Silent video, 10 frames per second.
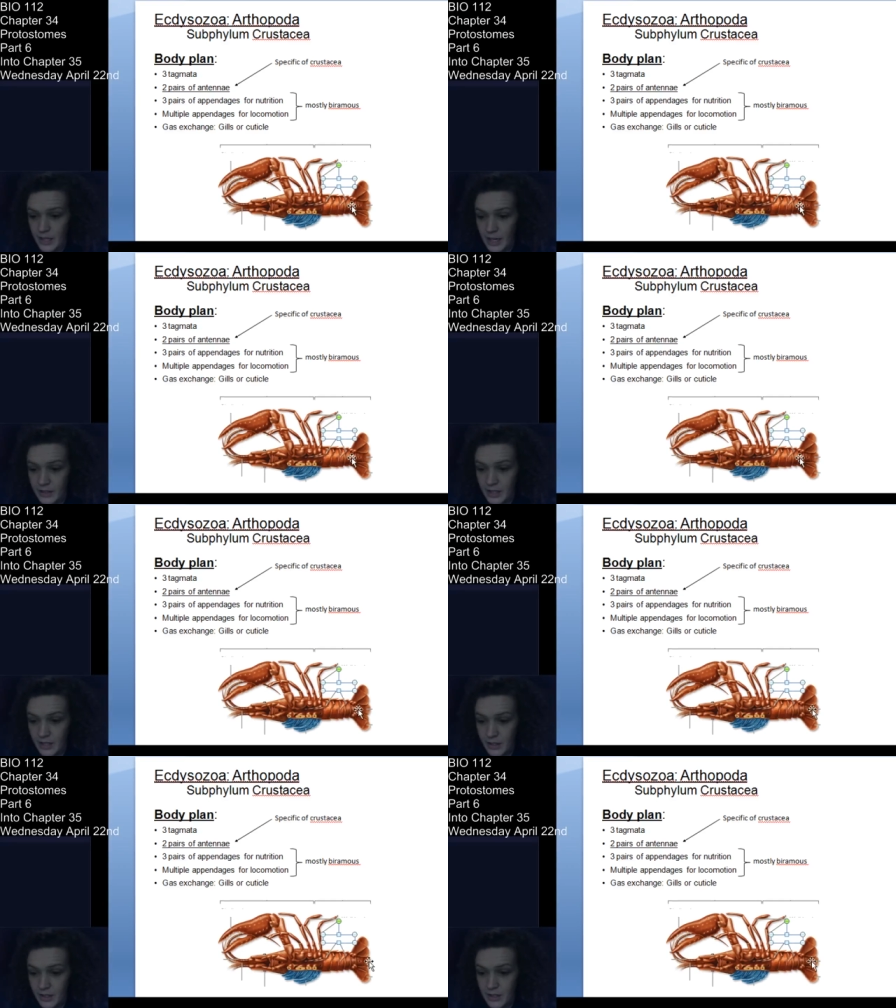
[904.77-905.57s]
And then
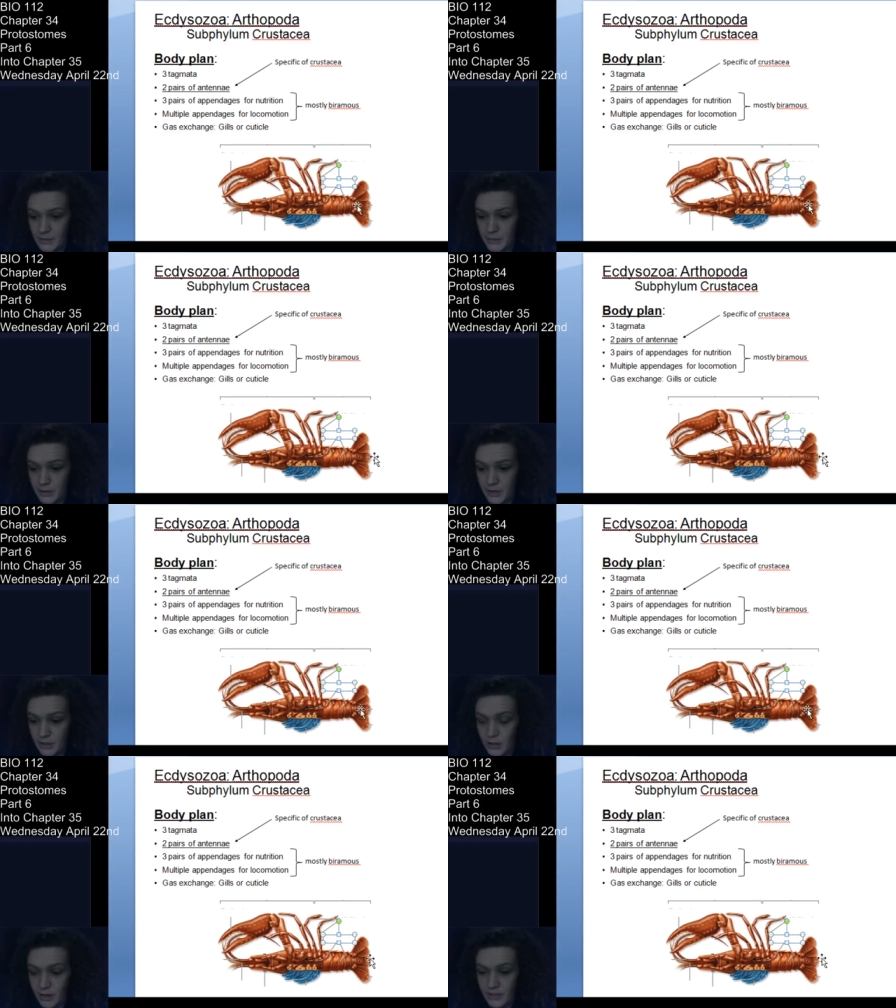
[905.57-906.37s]
here in the middle
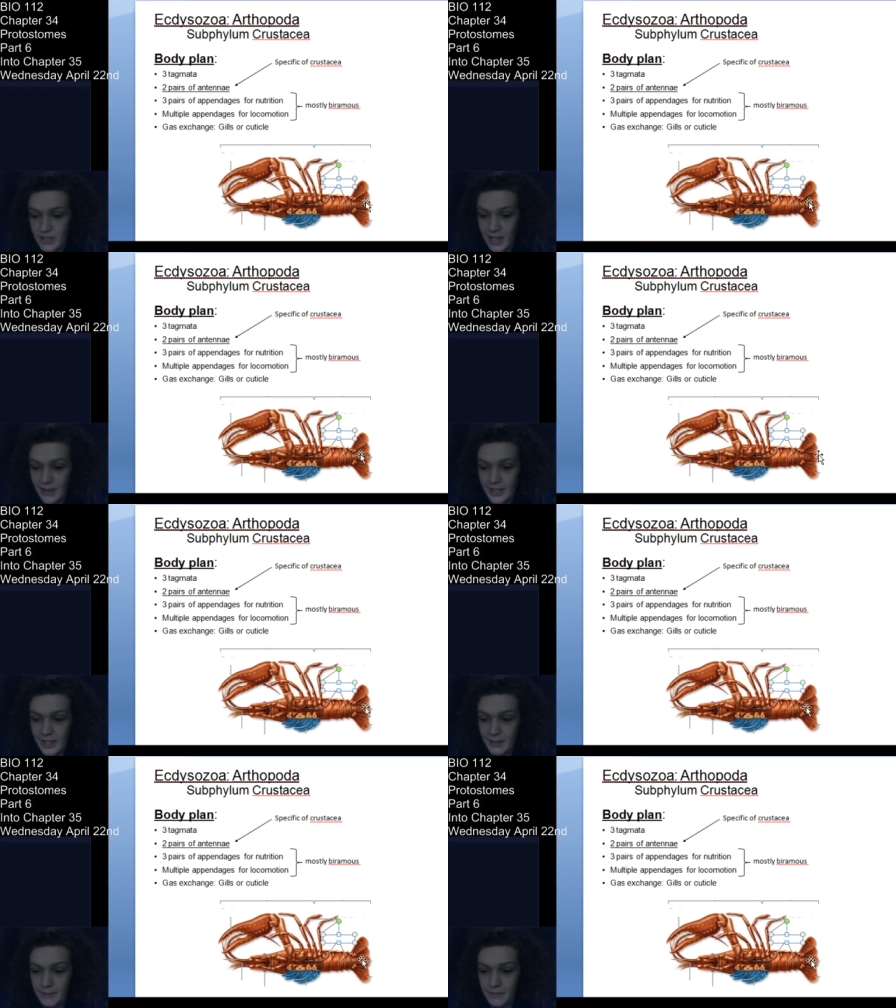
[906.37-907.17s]
here, you have the telson.